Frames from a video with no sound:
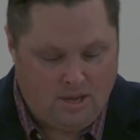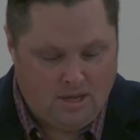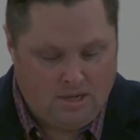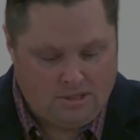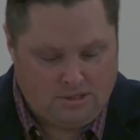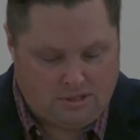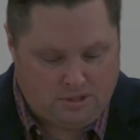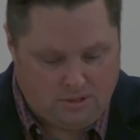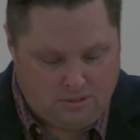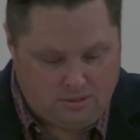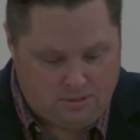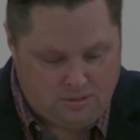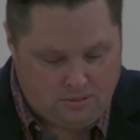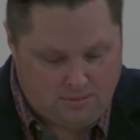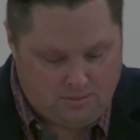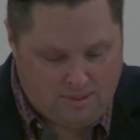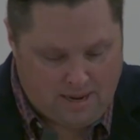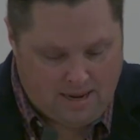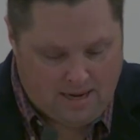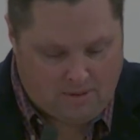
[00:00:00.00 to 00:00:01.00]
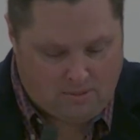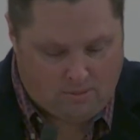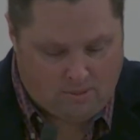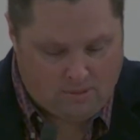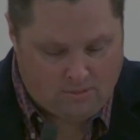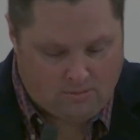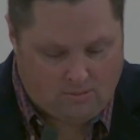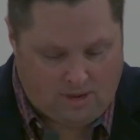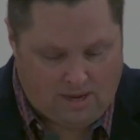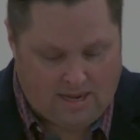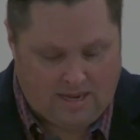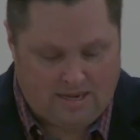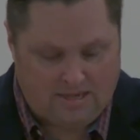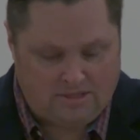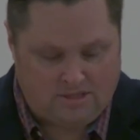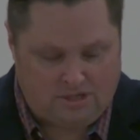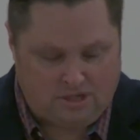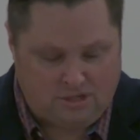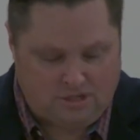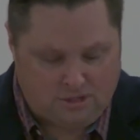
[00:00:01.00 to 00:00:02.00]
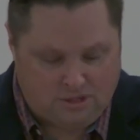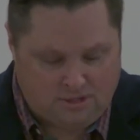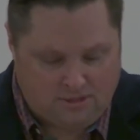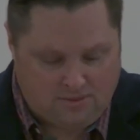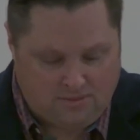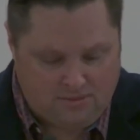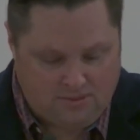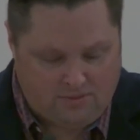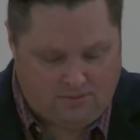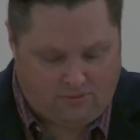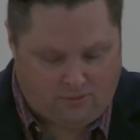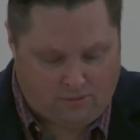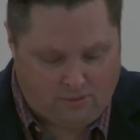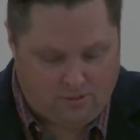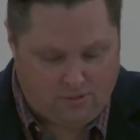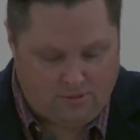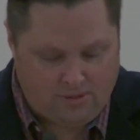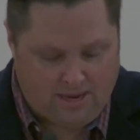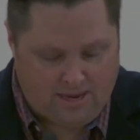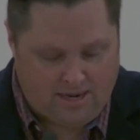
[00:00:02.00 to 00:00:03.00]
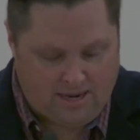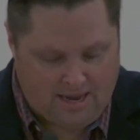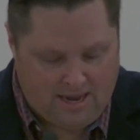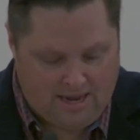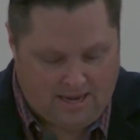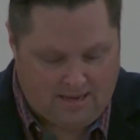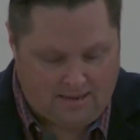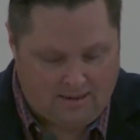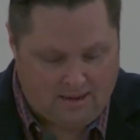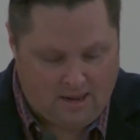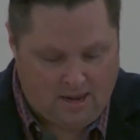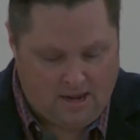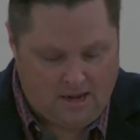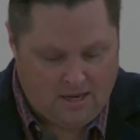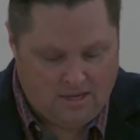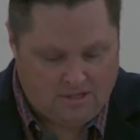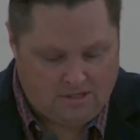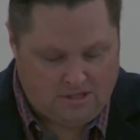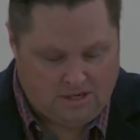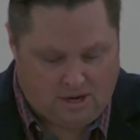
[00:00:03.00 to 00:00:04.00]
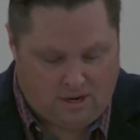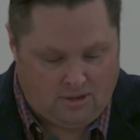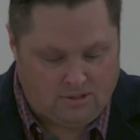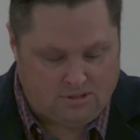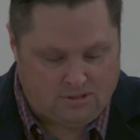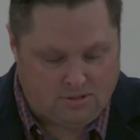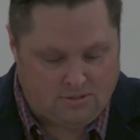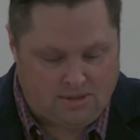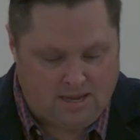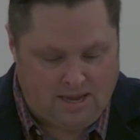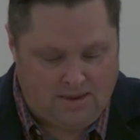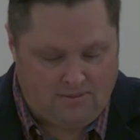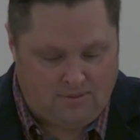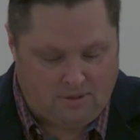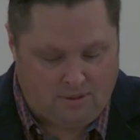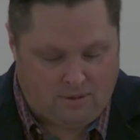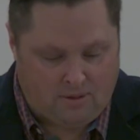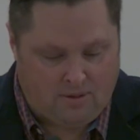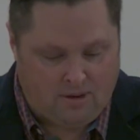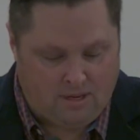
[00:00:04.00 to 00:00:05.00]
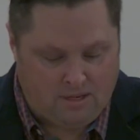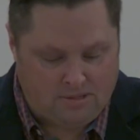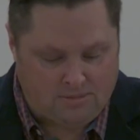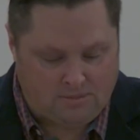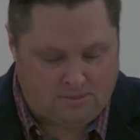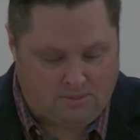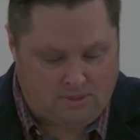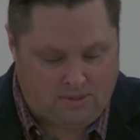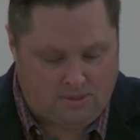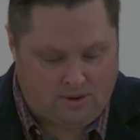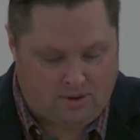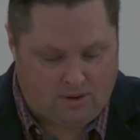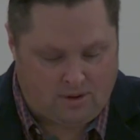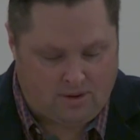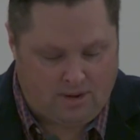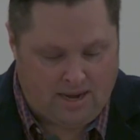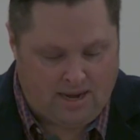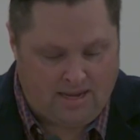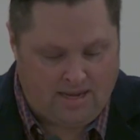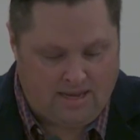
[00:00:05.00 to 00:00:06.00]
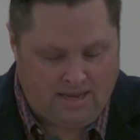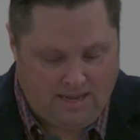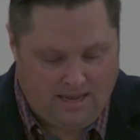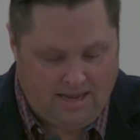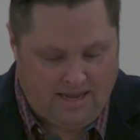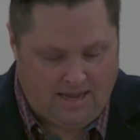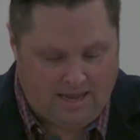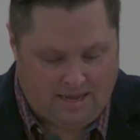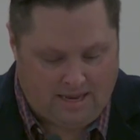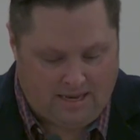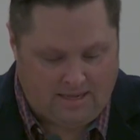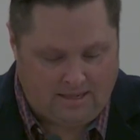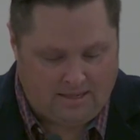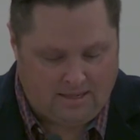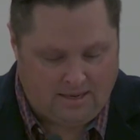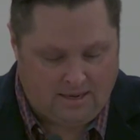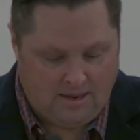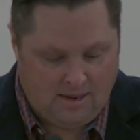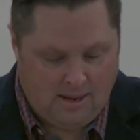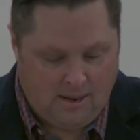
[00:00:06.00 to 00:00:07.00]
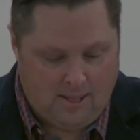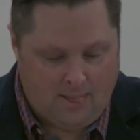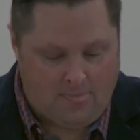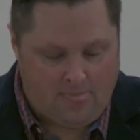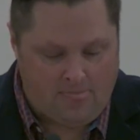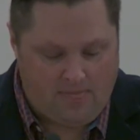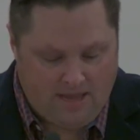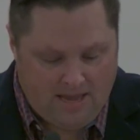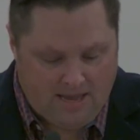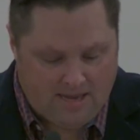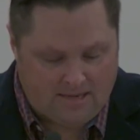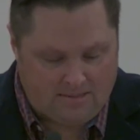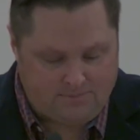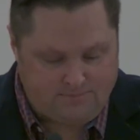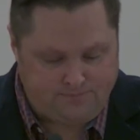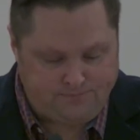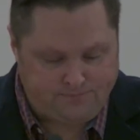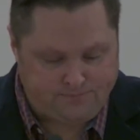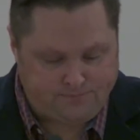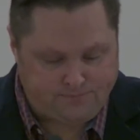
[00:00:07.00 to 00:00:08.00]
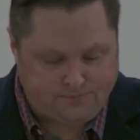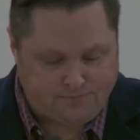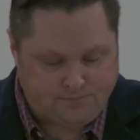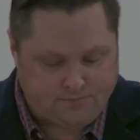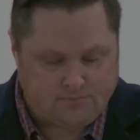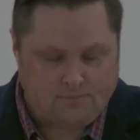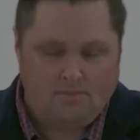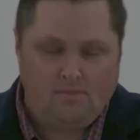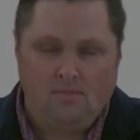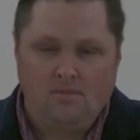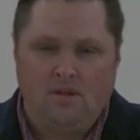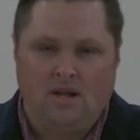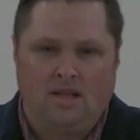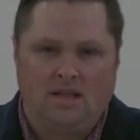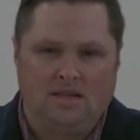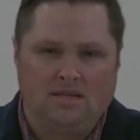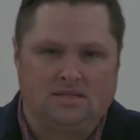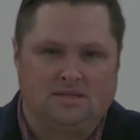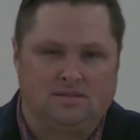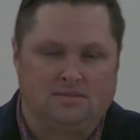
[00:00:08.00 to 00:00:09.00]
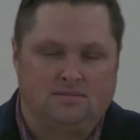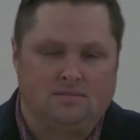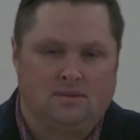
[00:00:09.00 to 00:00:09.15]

to make one wise, she took of its fruit and ate. She also gave to her husband with her, and he ate. Then, now listen,